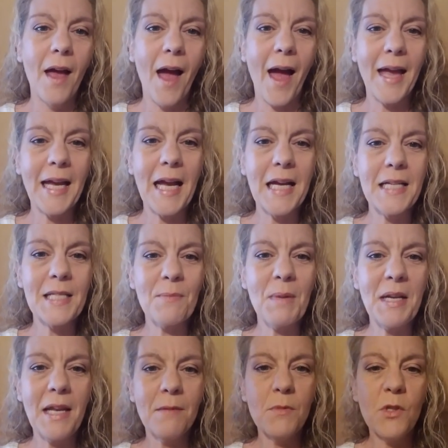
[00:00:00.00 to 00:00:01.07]
Hi guys,
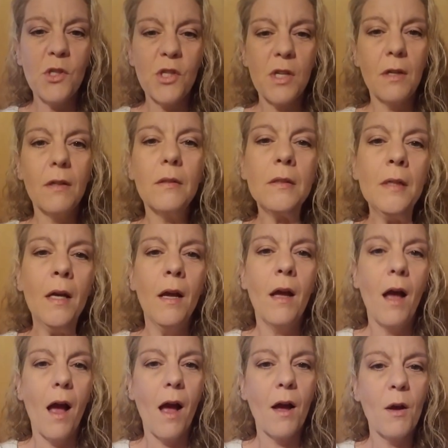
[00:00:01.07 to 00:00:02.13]
my name's Jill.
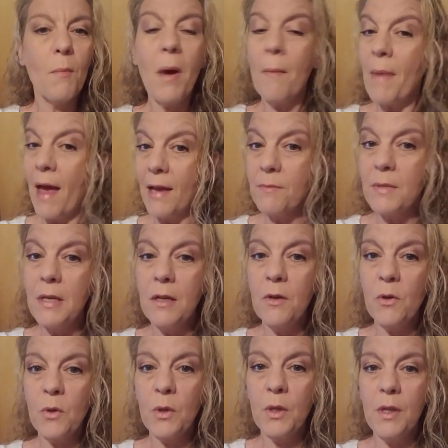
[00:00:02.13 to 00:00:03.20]
I'm admin
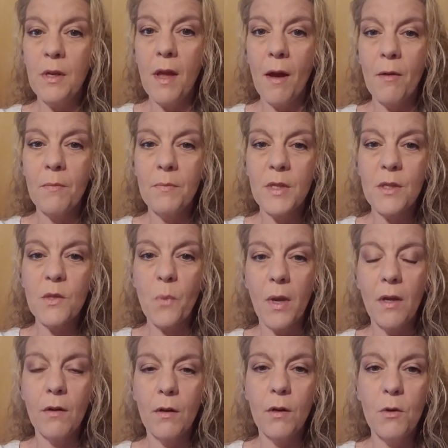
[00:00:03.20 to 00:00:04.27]
on the
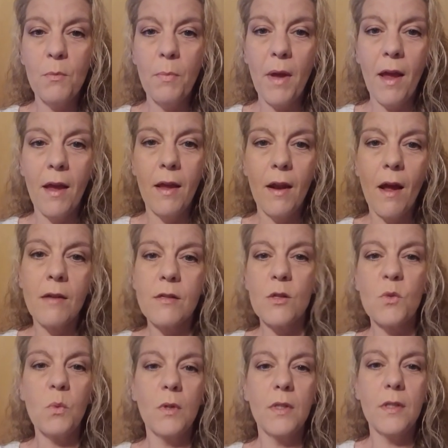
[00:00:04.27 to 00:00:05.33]
Swank group, and I
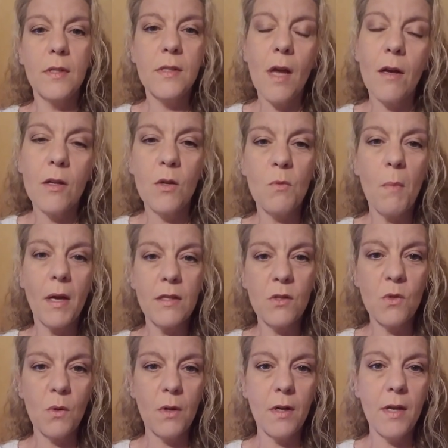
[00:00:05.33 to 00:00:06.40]
just wanted to tell you my
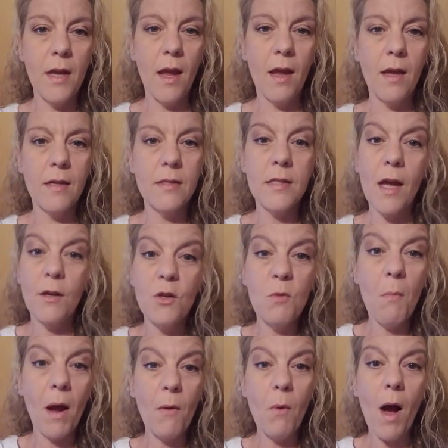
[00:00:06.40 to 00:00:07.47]
story and tell you
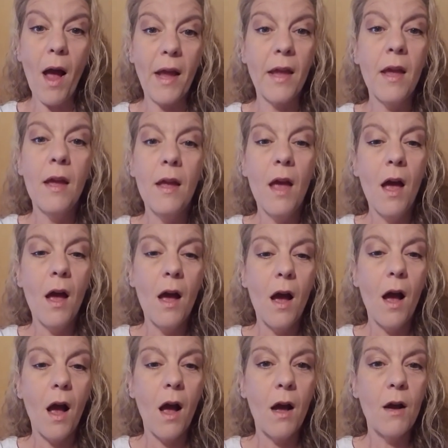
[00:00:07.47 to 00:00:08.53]
my why.
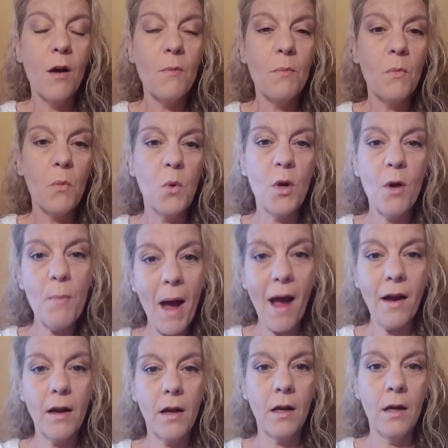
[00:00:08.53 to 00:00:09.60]
We'll go
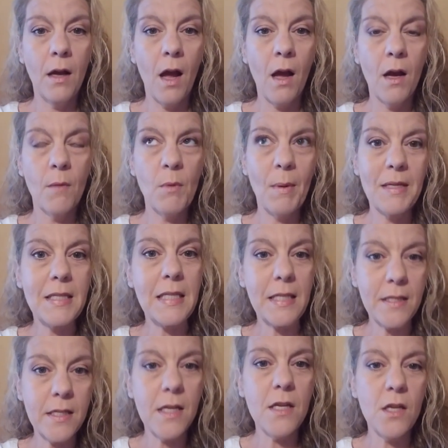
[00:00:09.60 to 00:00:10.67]
back about
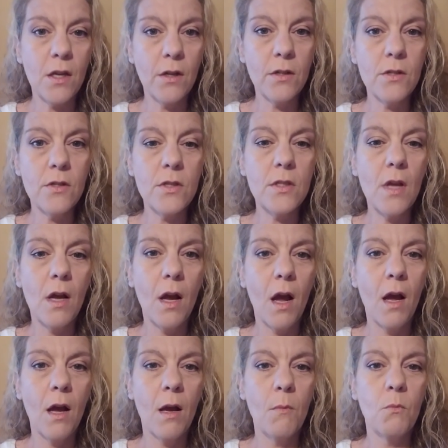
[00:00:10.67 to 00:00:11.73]
16 years.
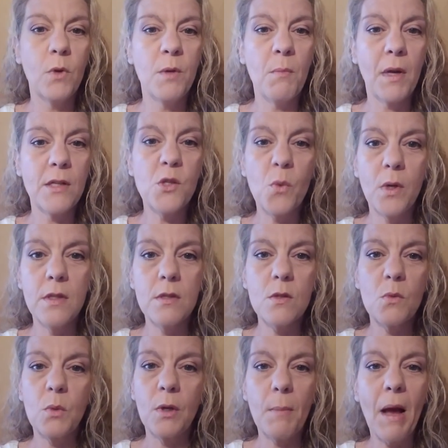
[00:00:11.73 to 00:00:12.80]
When my twins
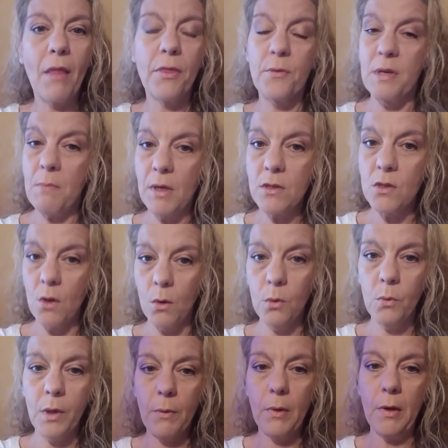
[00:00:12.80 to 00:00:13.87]
were about 3 months
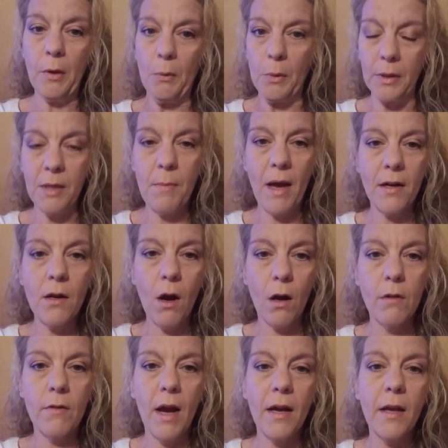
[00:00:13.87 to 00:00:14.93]
old, we were in a really bad
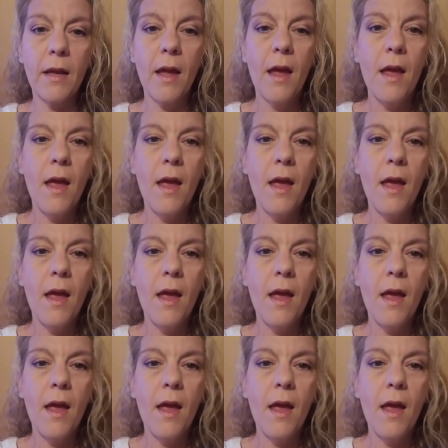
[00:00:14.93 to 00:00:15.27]
car wreck.